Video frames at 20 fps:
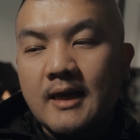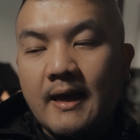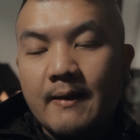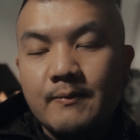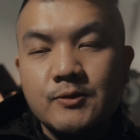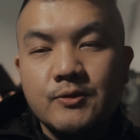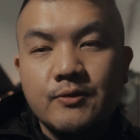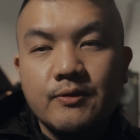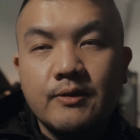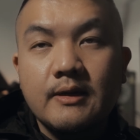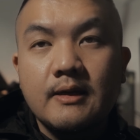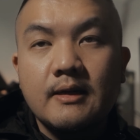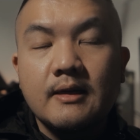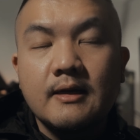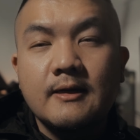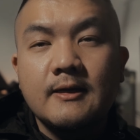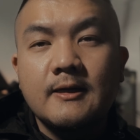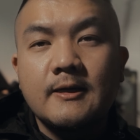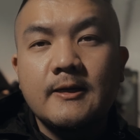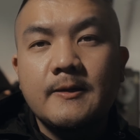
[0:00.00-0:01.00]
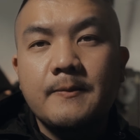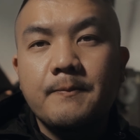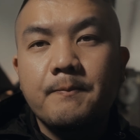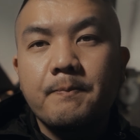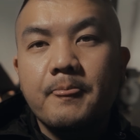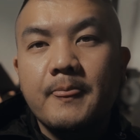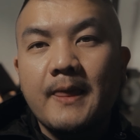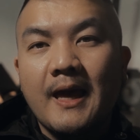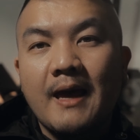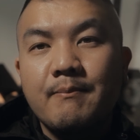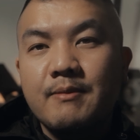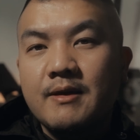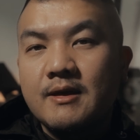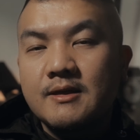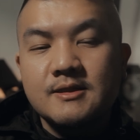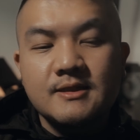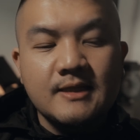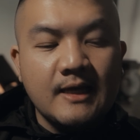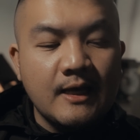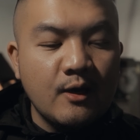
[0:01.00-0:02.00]
capturing
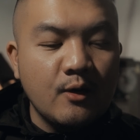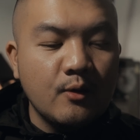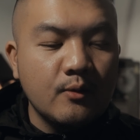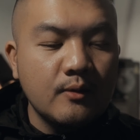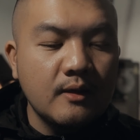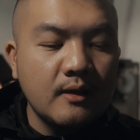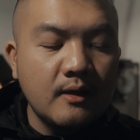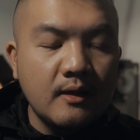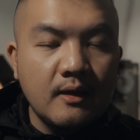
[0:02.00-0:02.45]
ambient sound,